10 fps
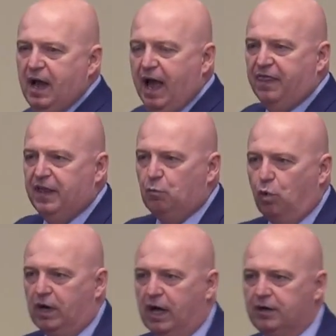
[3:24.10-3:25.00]
and then
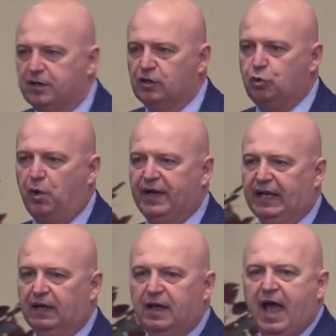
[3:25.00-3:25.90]

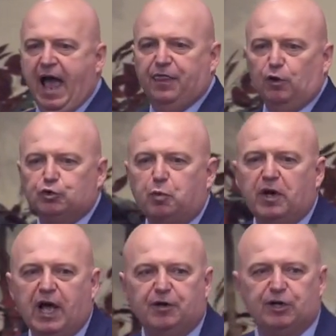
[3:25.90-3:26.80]
120. And those
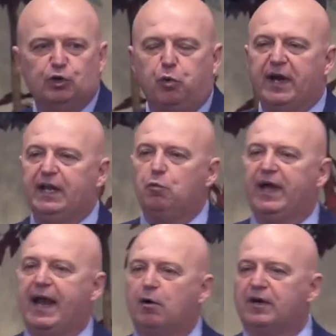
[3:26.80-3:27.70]
120
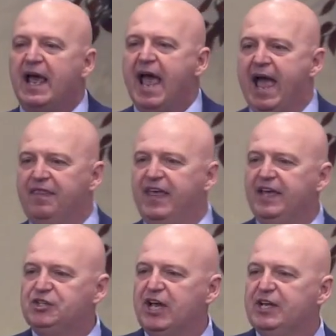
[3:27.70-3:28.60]
went out, and
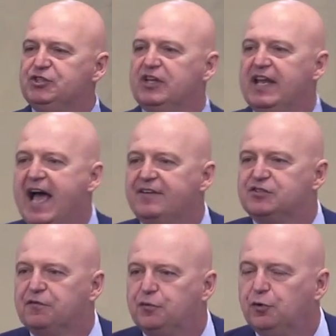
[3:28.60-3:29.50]
they changed the
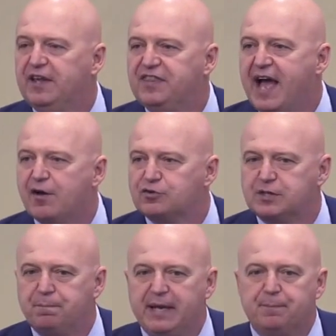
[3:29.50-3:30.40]
lives of
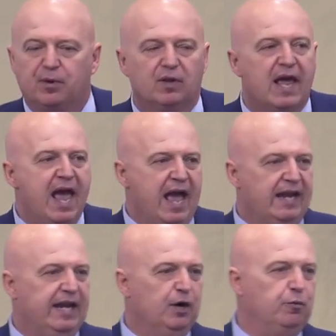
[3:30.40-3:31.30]
3,000 people.
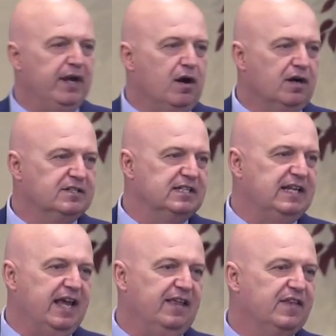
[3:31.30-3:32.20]
And here we are
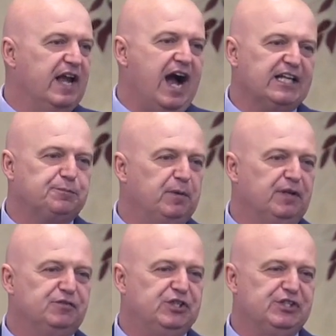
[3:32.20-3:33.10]
today, the
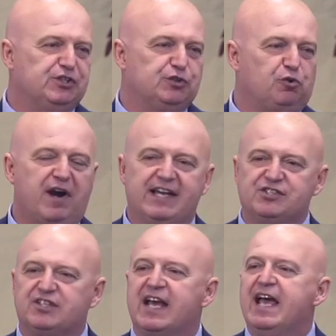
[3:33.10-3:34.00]
gospel of Jesus
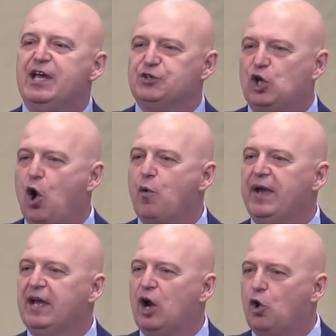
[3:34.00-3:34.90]
Christ is
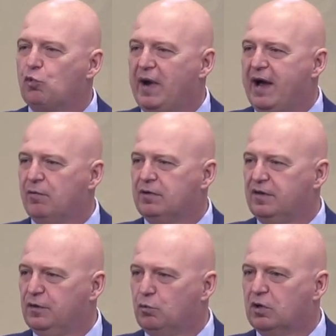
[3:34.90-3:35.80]
going
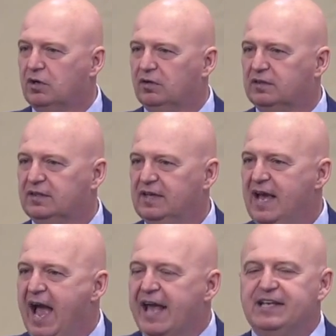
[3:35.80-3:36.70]
around the world.
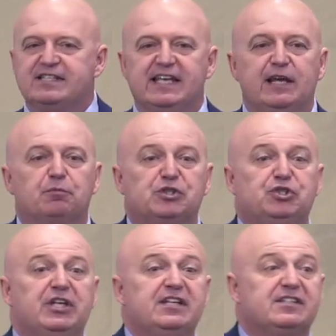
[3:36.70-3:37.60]
And you see, it was
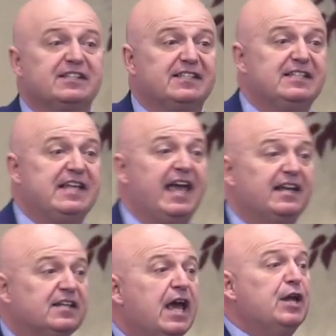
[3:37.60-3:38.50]
Jesus'
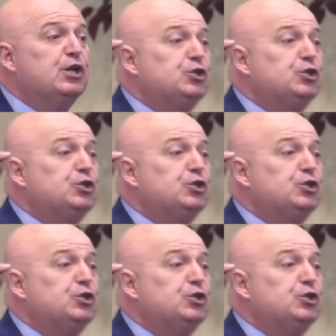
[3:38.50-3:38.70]
intent to